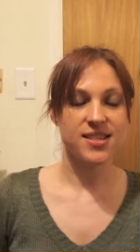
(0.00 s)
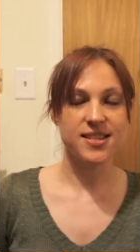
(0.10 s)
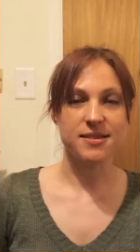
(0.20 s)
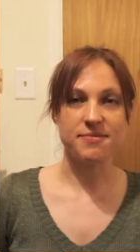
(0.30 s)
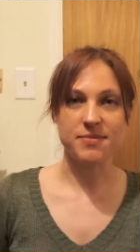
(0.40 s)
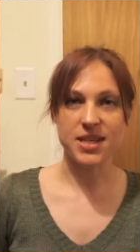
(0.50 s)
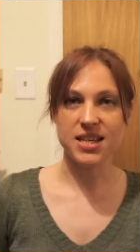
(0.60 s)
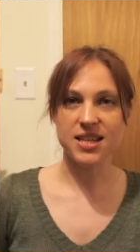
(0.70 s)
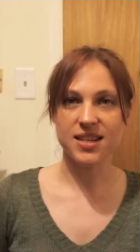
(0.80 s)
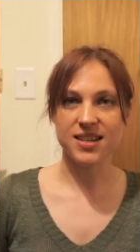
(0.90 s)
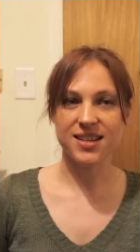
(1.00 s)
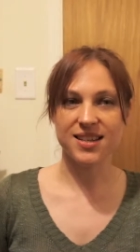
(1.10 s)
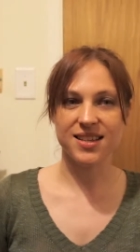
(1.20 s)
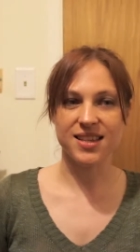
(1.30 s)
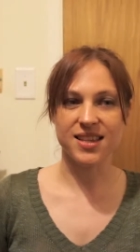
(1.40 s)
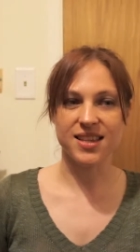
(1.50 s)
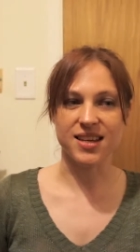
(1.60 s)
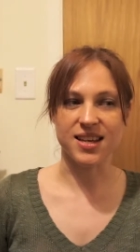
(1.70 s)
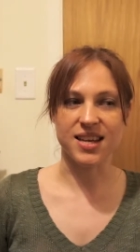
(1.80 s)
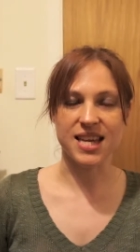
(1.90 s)
To me,
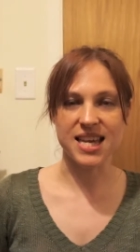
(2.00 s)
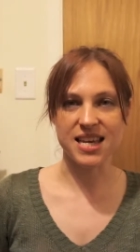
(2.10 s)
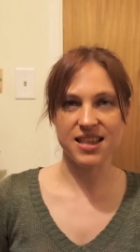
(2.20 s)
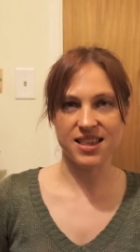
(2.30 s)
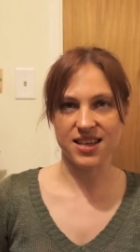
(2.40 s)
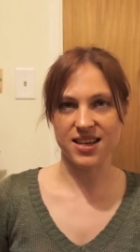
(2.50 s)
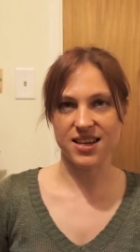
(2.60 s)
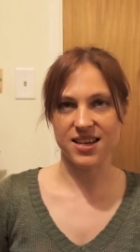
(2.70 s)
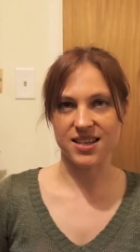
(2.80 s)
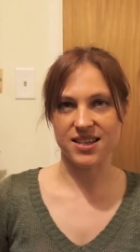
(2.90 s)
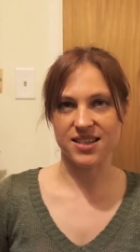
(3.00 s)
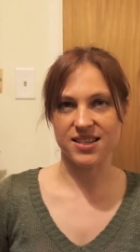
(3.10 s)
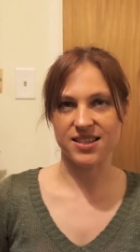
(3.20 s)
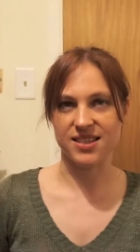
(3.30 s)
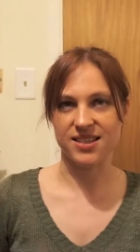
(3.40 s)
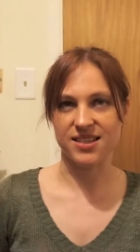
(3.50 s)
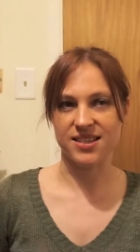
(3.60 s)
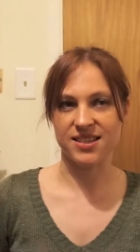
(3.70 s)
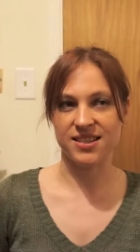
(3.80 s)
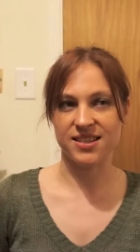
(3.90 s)
the key thing
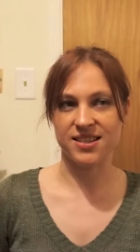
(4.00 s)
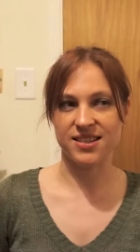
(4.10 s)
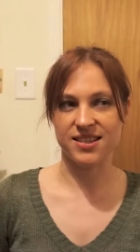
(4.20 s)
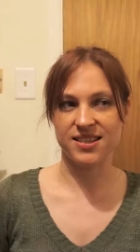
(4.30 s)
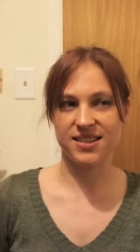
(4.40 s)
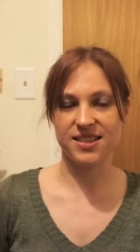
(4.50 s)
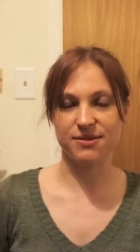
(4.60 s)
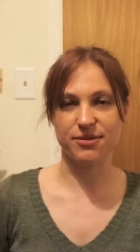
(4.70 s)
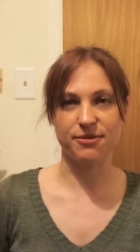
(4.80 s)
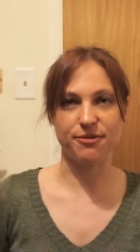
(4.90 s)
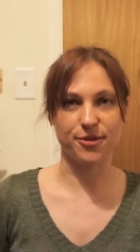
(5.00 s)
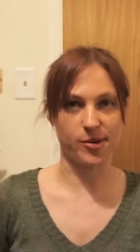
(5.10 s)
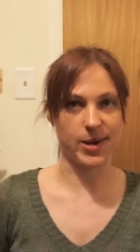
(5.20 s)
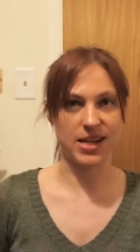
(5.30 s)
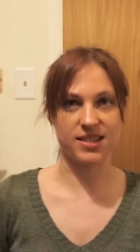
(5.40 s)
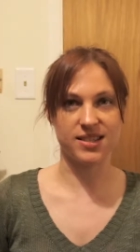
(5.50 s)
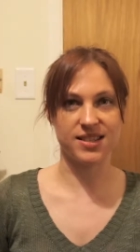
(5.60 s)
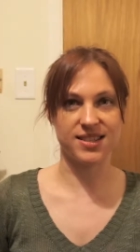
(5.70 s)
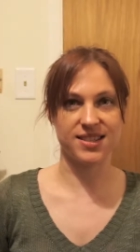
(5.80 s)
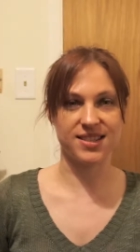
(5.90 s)
is different
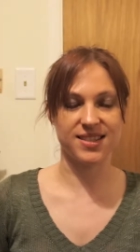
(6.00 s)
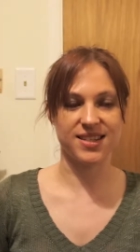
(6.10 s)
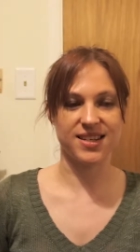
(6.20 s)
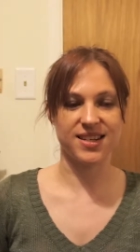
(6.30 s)
formats,